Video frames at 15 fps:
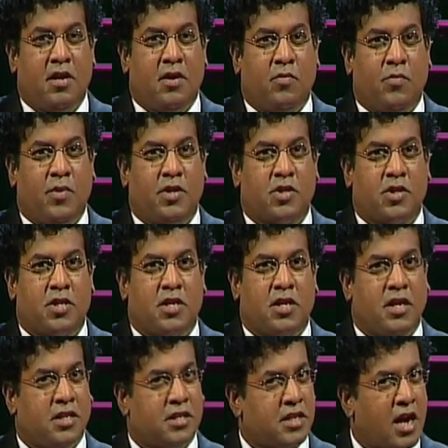which
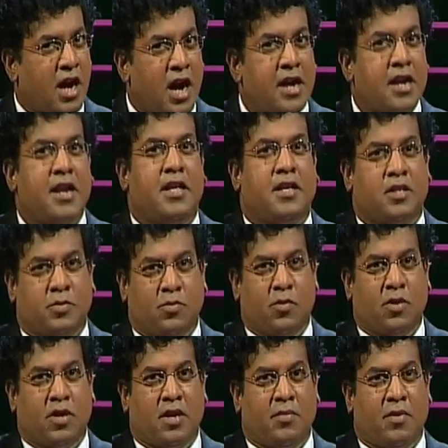is hardly
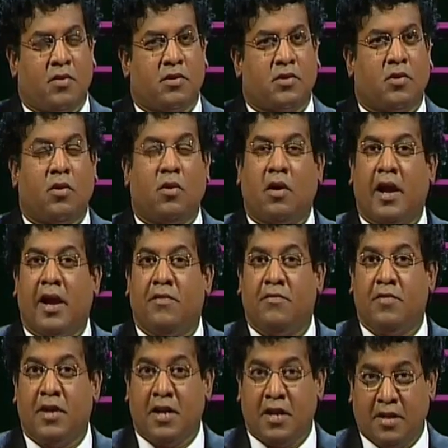spoken about, and
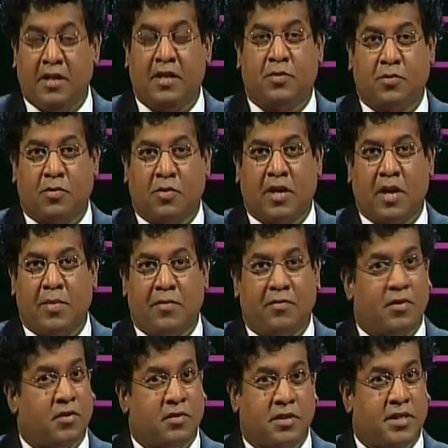we in this program have
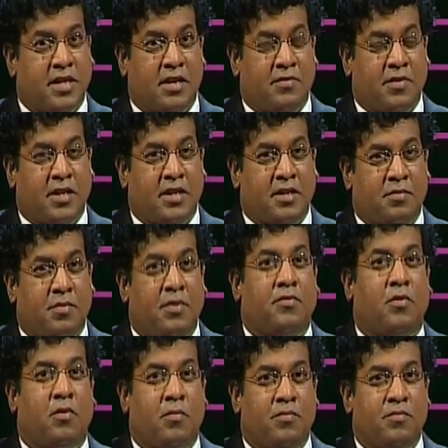not dealt with it
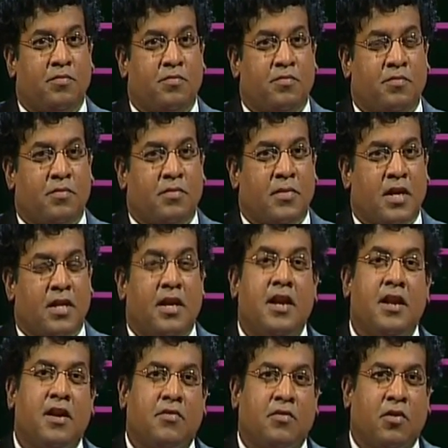before. The
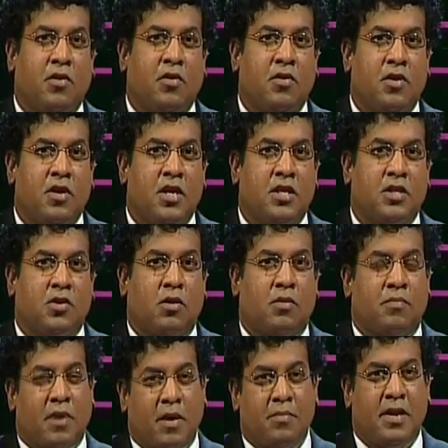area of law is
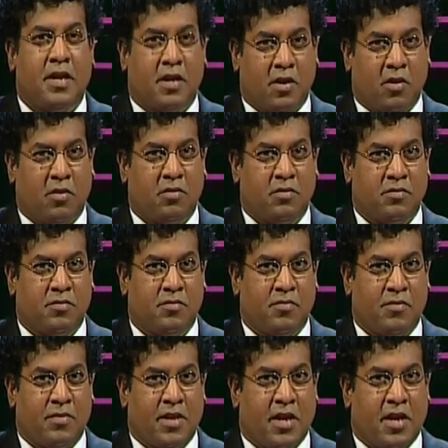called public law.
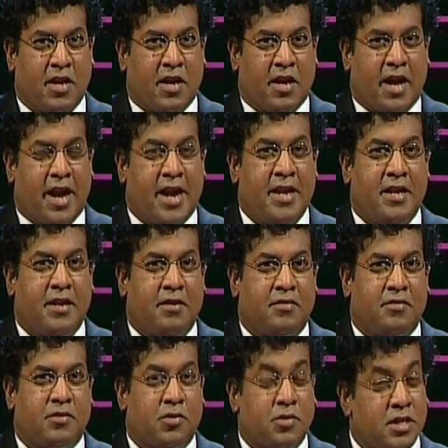And
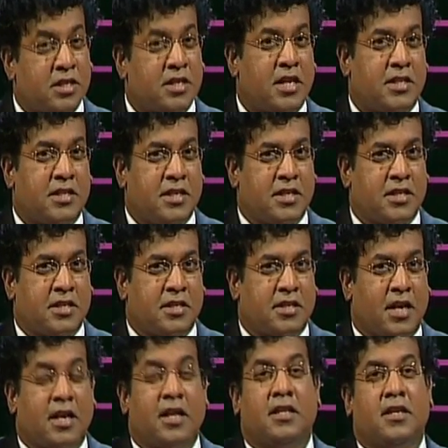to discuss this,
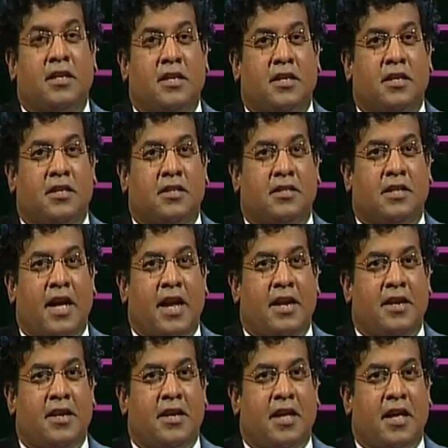none other
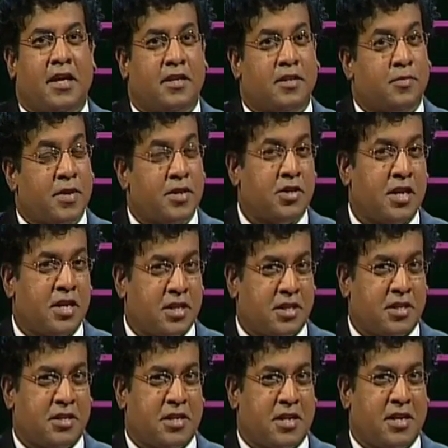than a
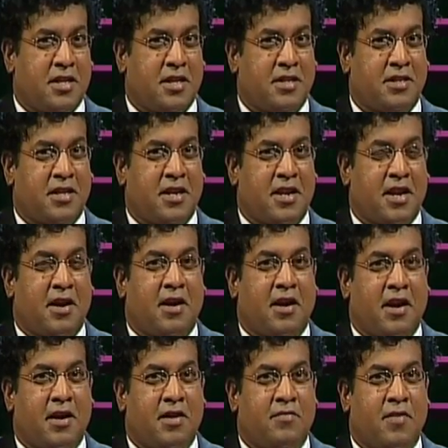specialist in this area
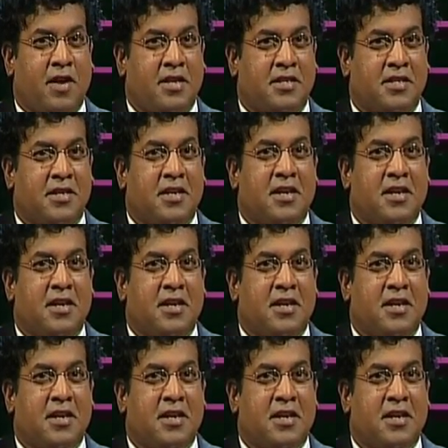I invite,